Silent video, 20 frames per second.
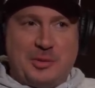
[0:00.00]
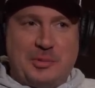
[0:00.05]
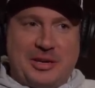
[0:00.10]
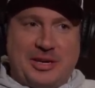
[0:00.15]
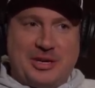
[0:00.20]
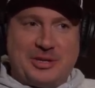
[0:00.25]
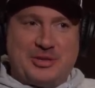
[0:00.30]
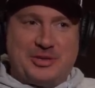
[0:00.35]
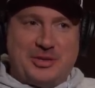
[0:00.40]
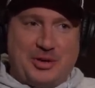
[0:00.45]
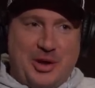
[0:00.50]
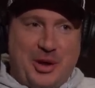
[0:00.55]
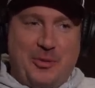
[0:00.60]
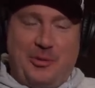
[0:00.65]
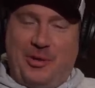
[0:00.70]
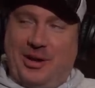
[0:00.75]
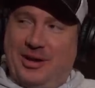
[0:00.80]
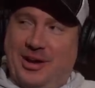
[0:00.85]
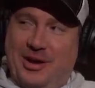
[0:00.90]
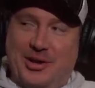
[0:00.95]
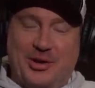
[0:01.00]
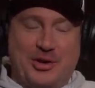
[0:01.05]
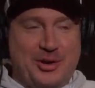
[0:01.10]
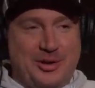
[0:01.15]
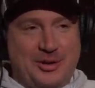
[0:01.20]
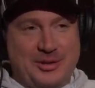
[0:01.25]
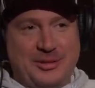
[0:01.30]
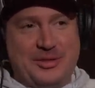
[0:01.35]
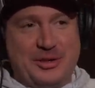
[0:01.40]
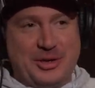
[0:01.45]
Because yes. no one on
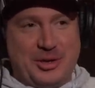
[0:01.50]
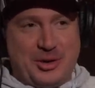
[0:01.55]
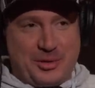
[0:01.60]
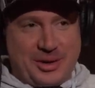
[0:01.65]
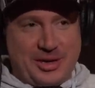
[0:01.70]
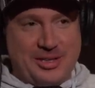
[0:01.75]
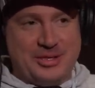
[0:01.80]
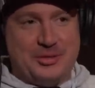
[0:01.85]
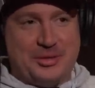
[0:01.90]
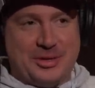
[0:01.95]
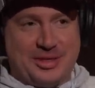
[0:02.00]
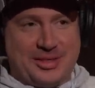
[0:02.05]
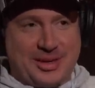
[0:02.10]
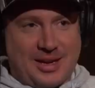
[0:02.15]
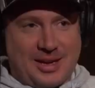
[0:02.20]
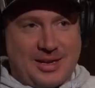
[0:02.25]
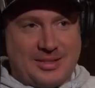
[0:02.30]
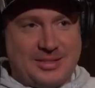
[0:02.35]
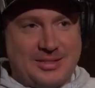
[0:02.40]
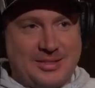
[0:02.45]
earth agrees with that.